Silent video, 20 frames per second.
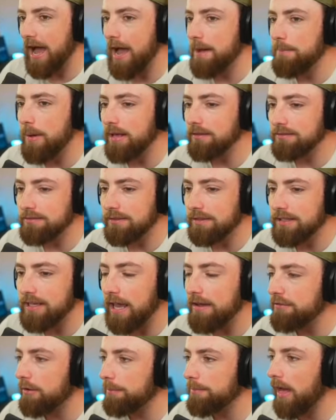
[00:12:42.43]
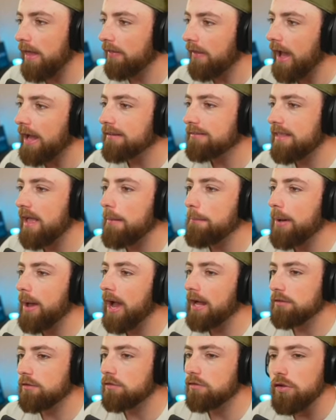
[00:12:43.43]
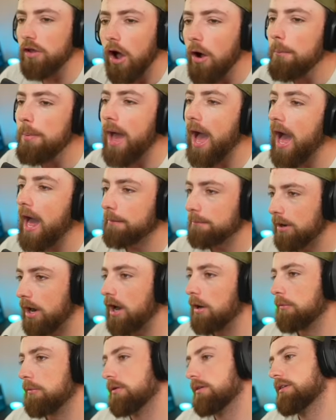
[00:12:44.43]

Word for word: I basically gave up that last at bat so bad, bro.